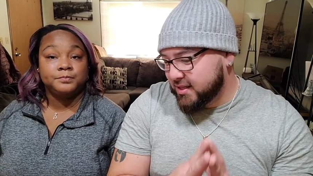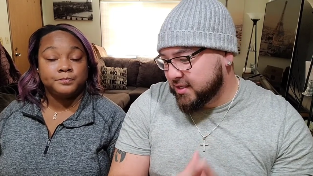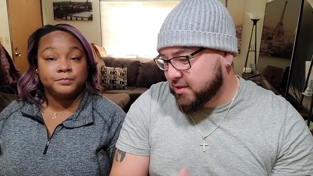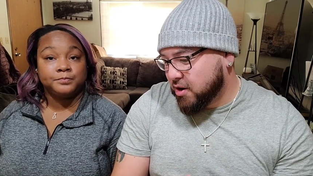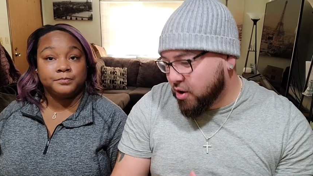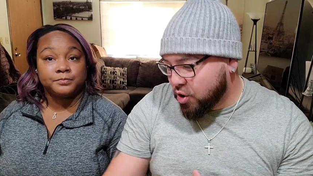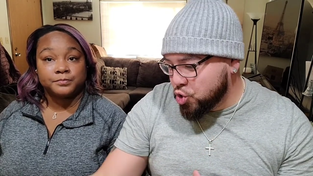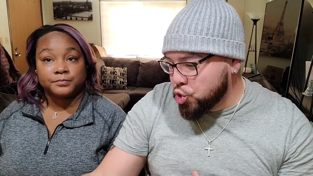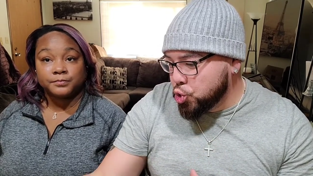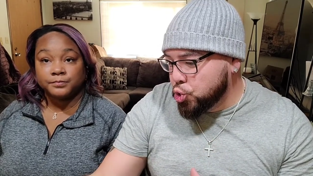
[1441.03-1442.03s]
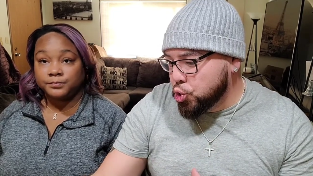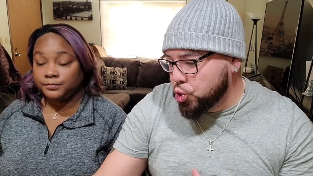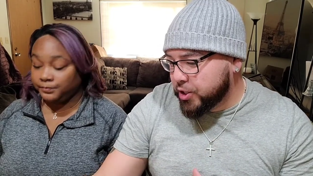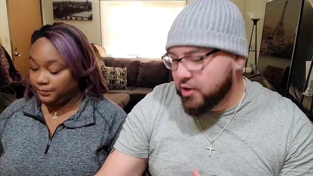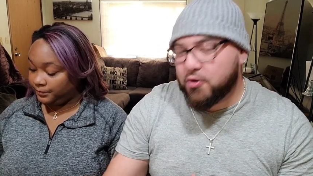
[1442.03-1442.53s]
Speaker 1: These are all
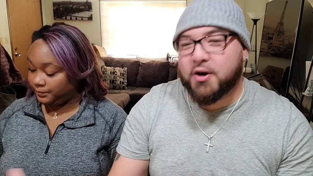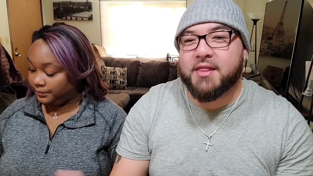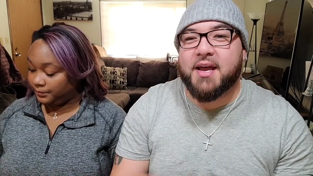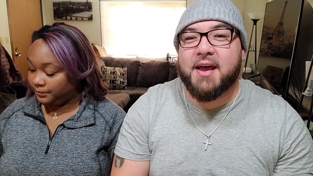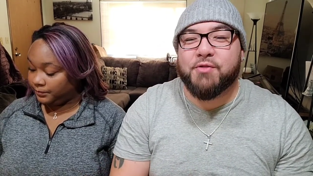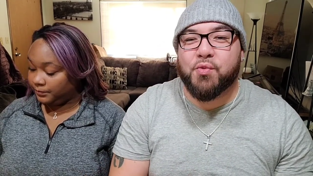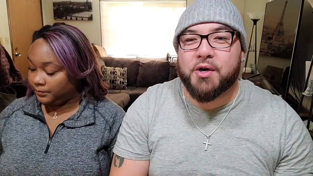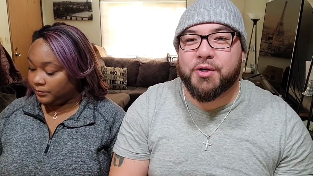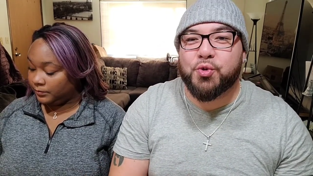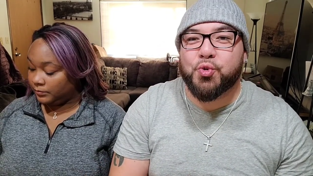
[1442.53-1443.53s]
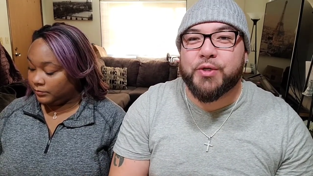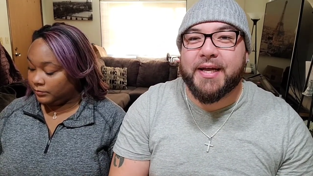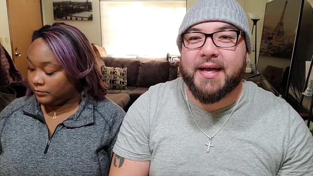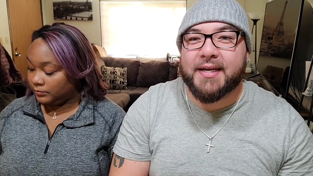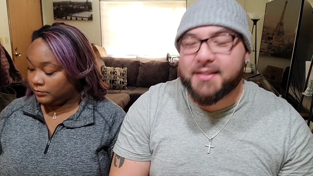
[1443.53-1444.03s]
oud, or they have the word oud
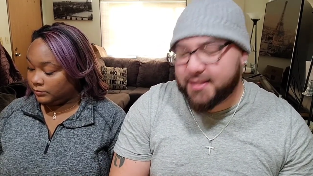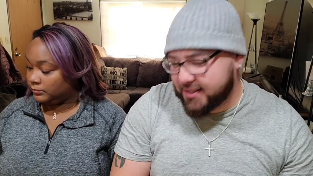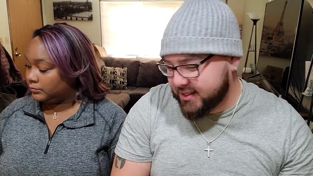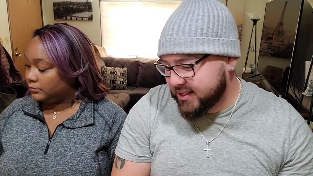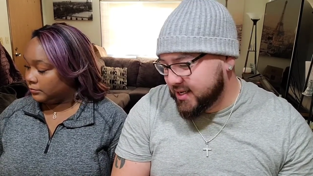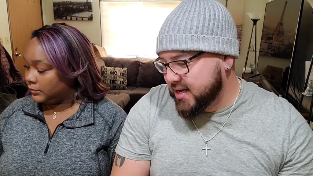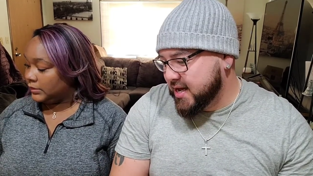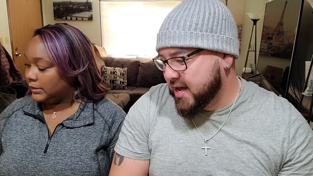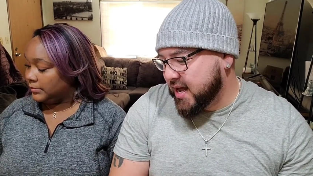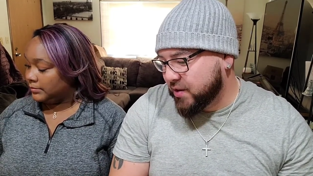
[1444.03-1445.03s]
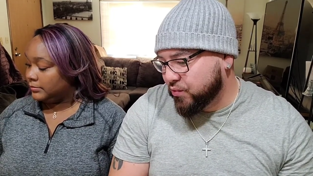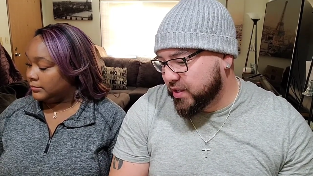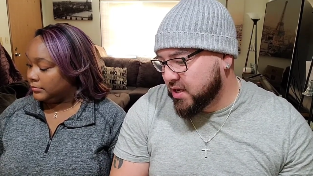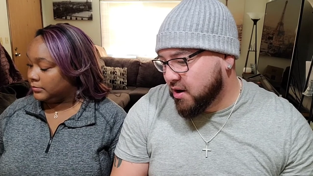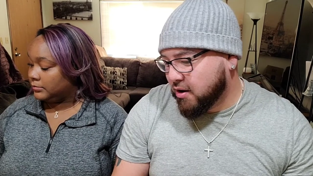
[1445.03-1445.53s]
in it. Yep. And
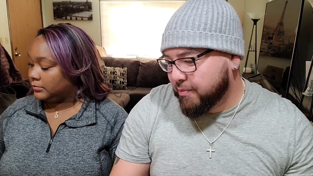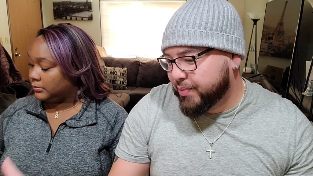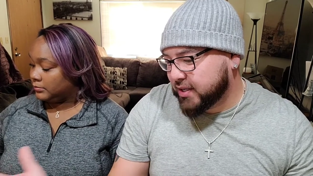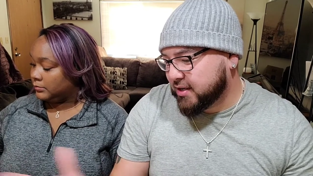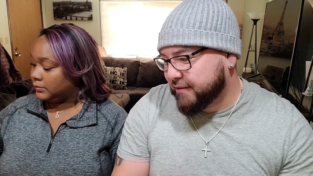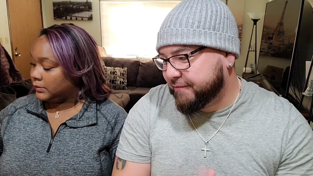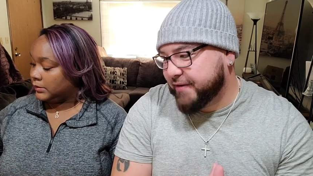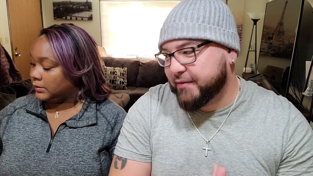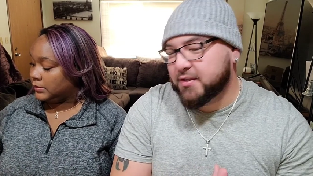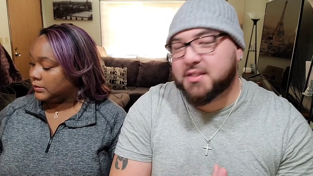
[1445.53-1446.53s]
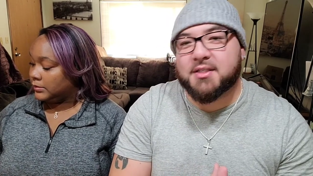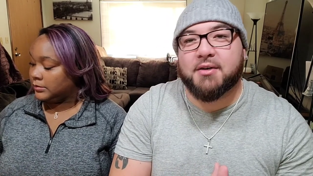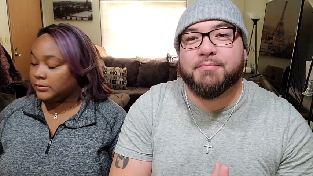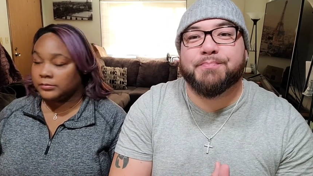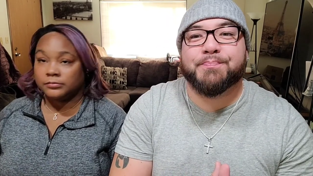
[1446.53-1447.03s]
we all picked our favorites.
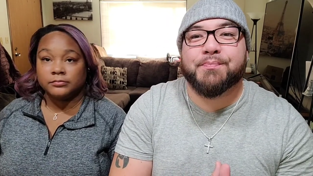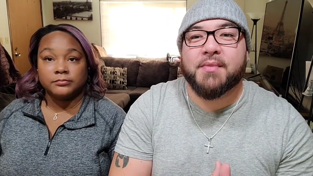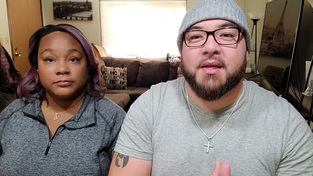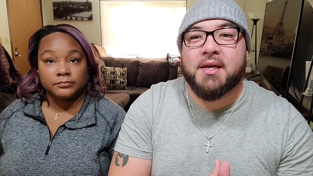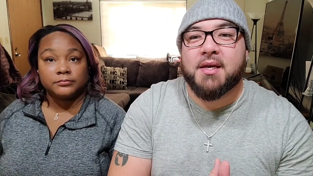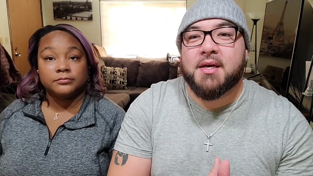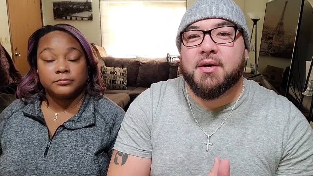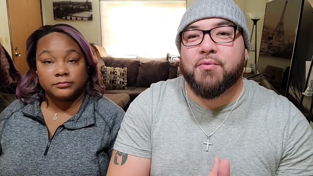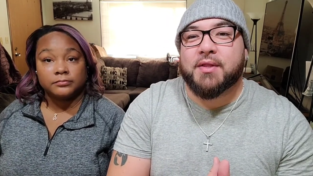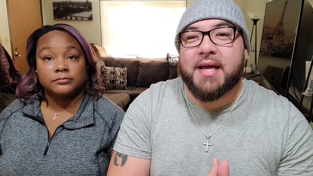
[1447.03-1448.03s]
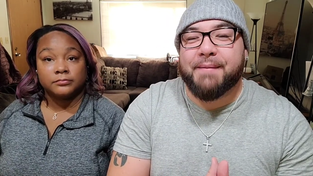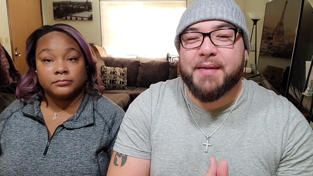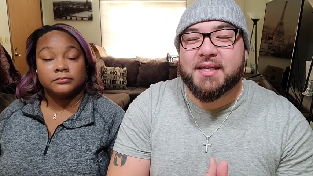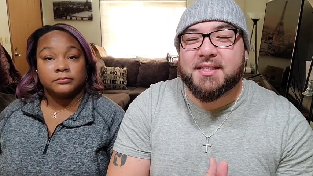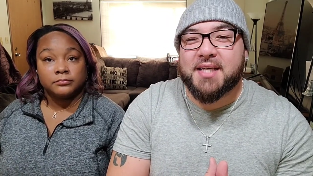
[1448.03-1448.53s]
So with that
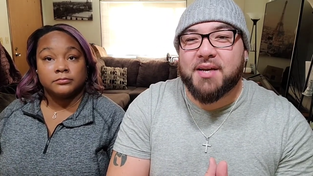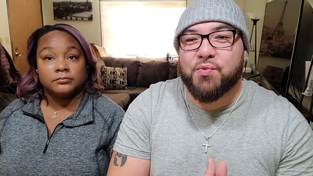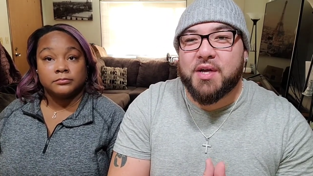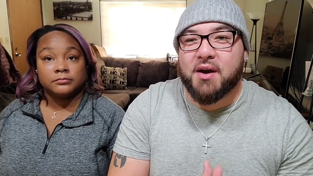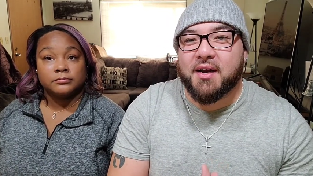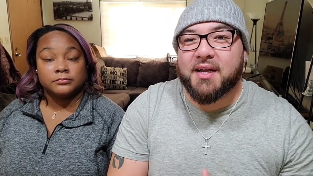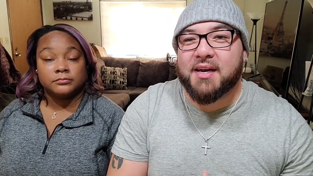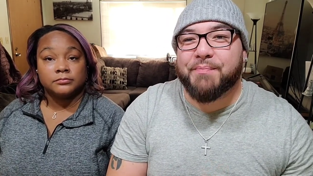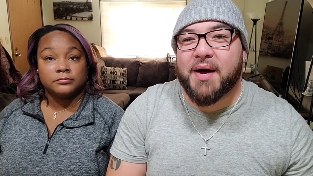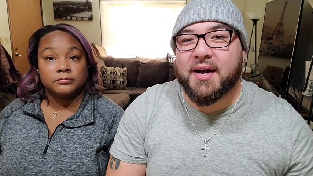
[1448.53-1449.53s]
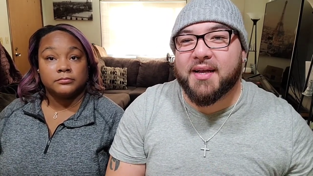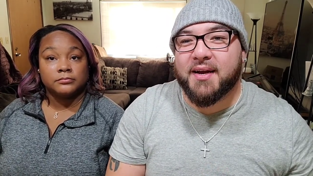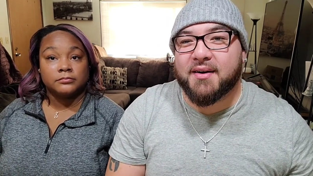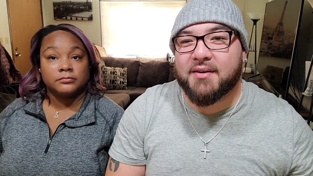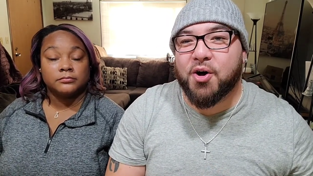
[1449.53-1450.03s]
being said, we are going to get up out of
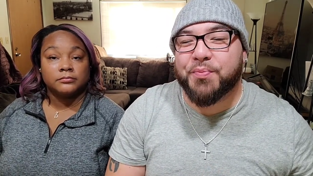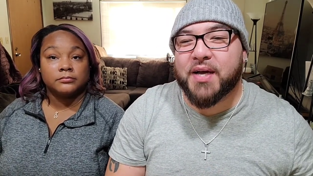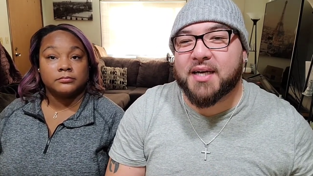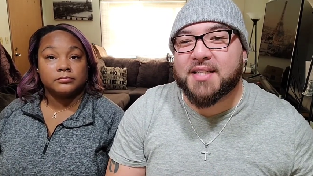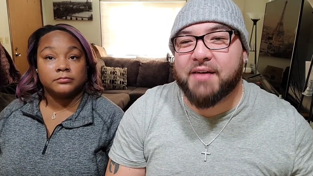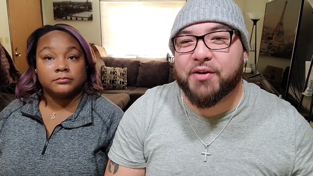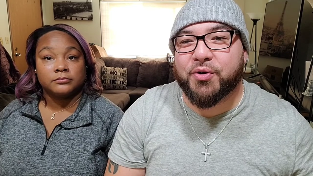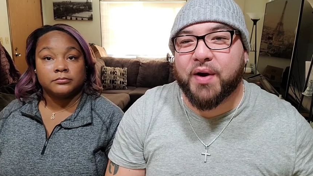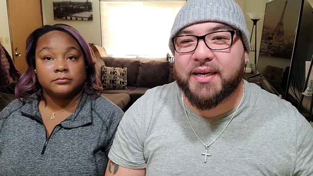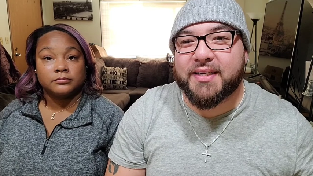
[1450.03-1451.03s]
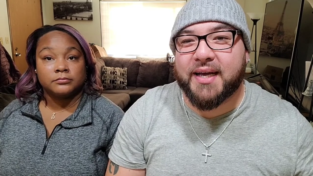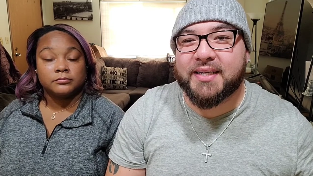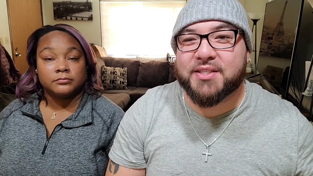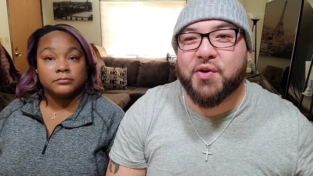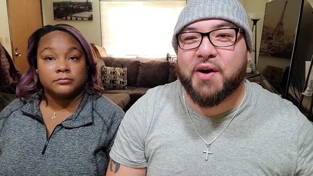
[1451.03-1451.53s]
here. Hope you guys have a great day.
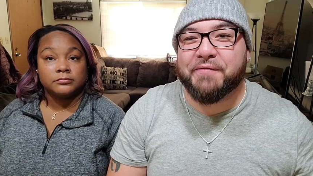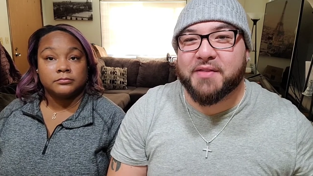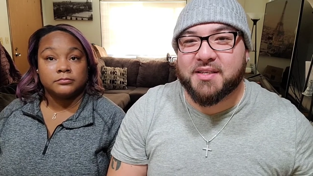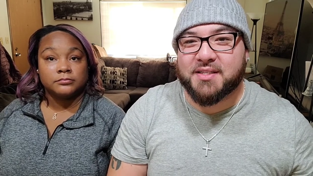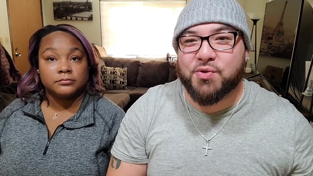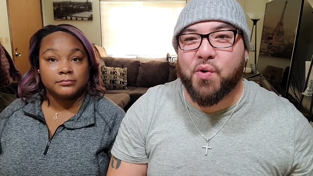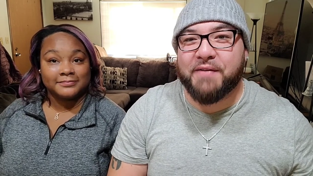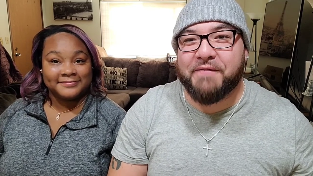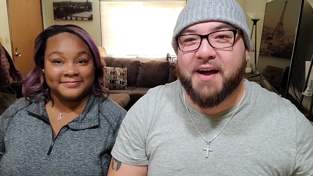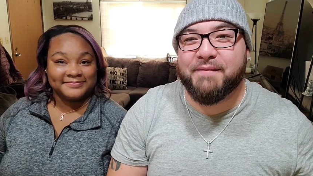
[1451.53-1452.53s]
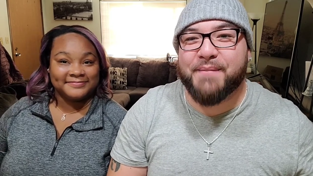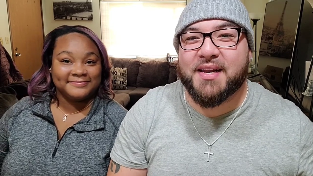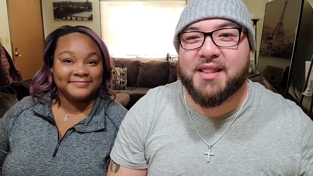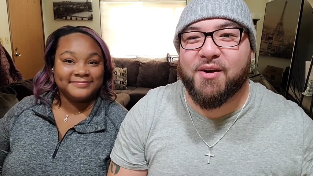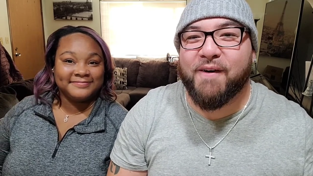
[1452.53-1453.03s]
Sorry for this 25
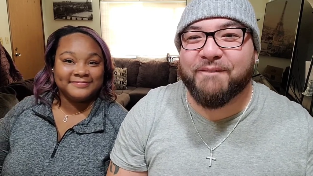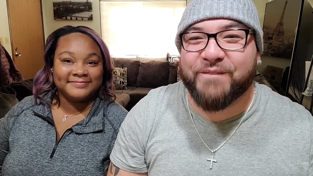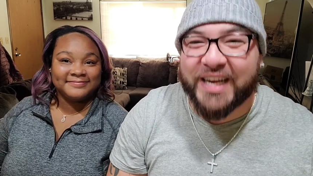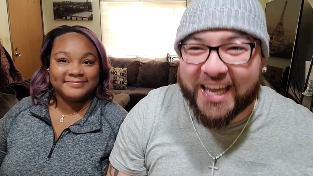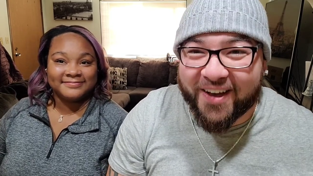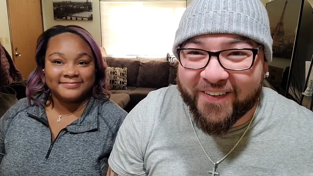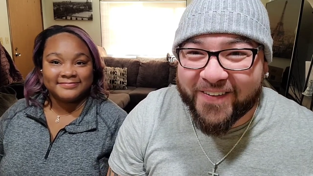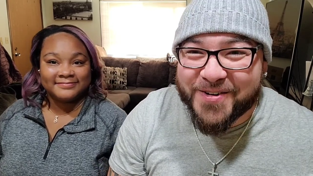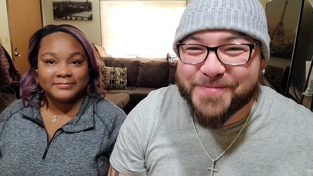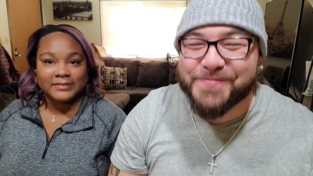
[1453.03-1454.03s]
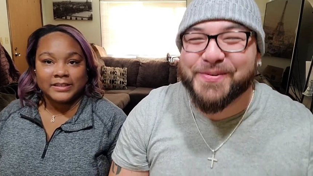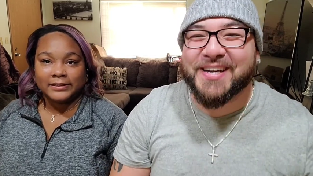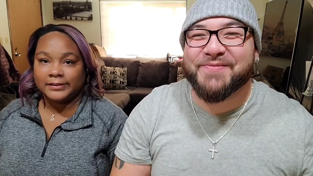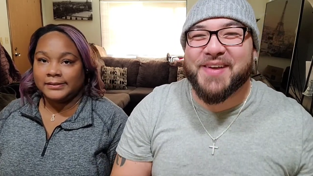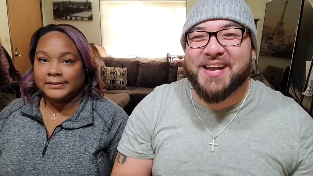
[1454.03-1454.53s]
minute long video,
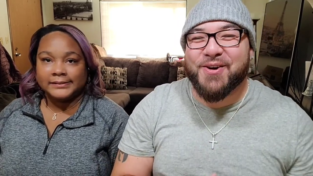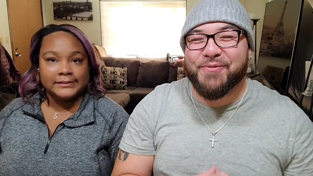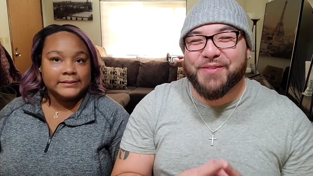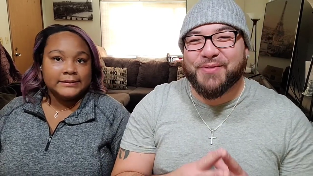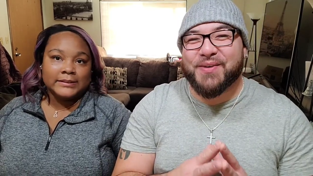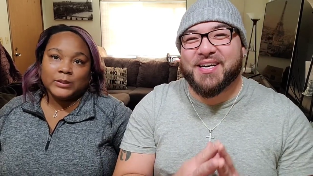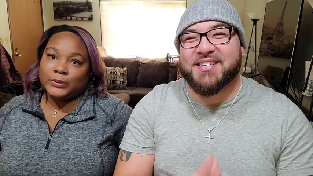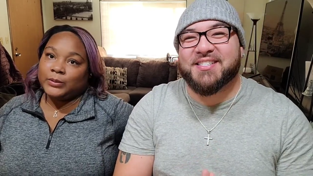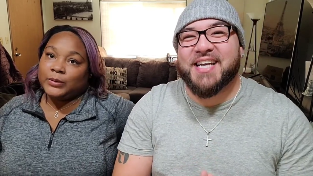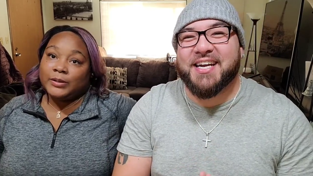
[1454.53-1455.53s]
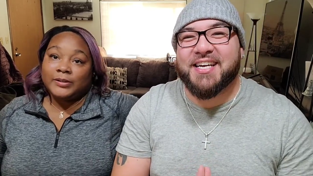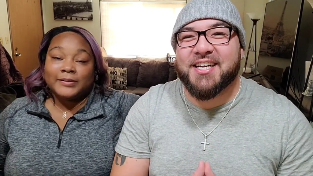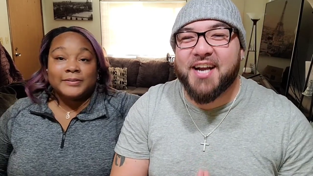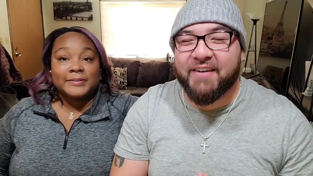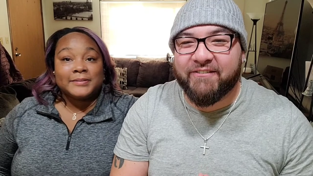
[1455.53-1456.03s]
but man, hopefully we're entertaining
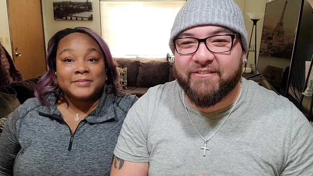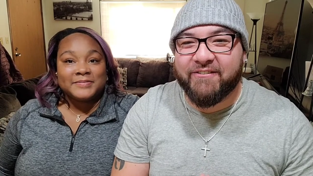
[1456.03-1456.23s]
enough.